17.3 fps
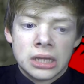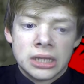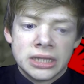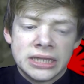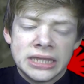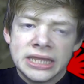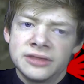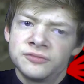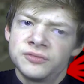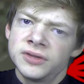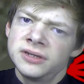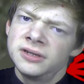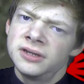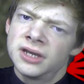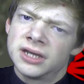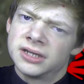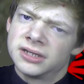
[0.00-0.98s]

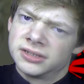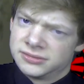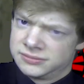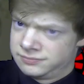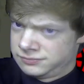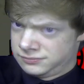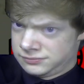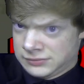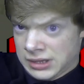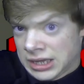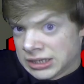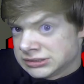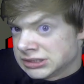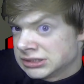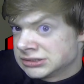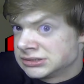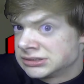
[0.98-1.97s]
even
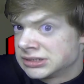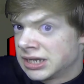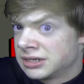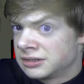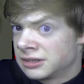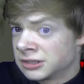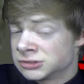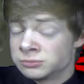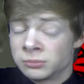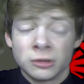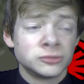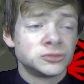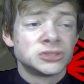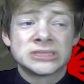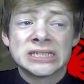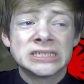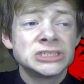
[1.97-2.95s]
as I said, the
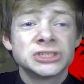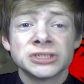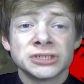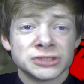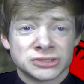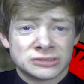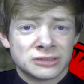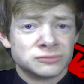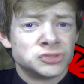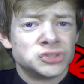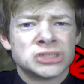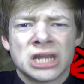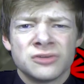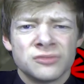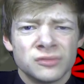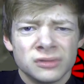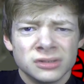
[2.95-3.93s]
most gentlest of
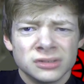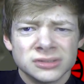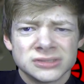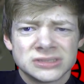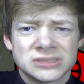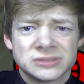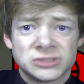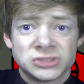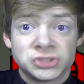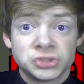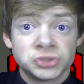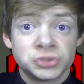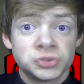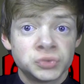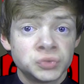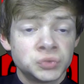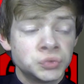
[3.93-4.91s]
generals
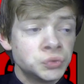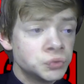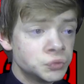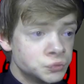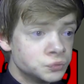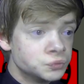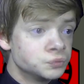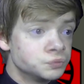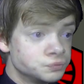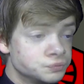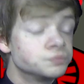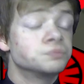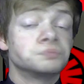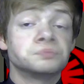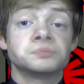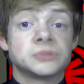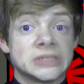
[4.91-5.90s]
do
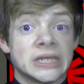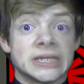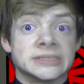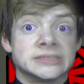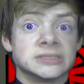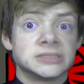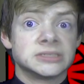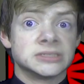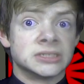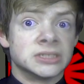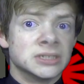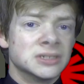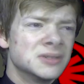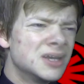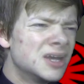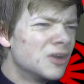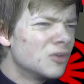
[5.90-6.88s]
tend to
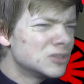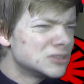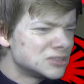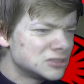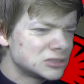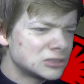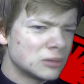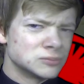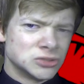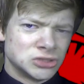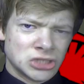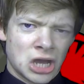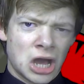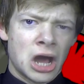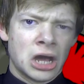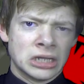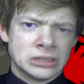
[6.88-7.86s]

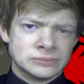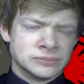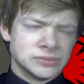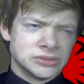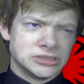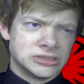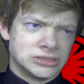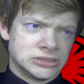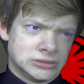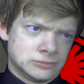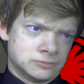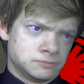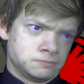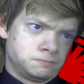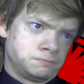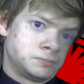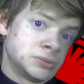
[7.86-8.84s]
sometimes
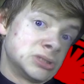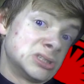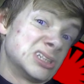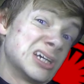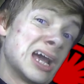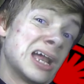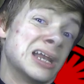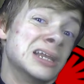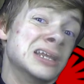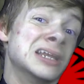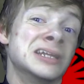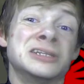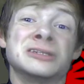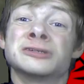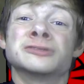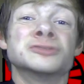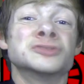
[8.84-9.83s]
be a
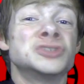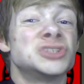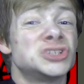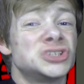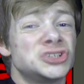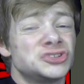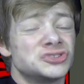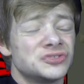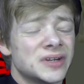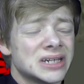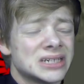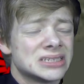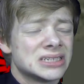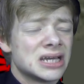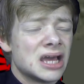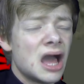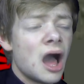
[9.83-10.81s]
little
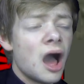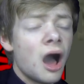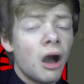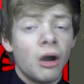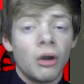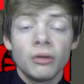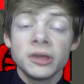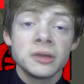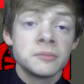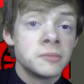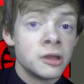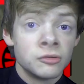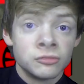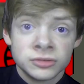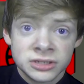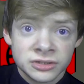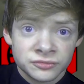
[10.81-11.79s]
strict. I am no
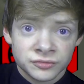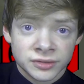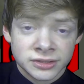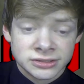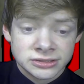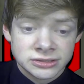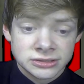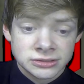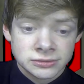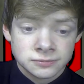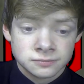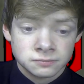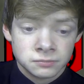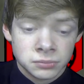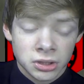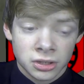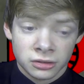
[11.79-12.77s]
different,
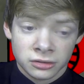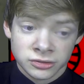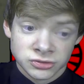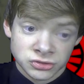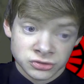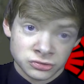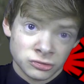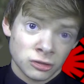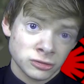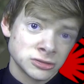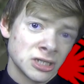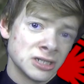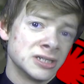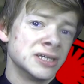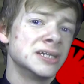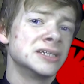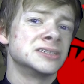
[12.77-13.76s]
because you're not a
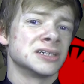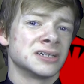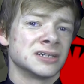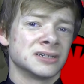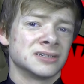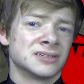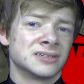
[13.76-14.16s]
leader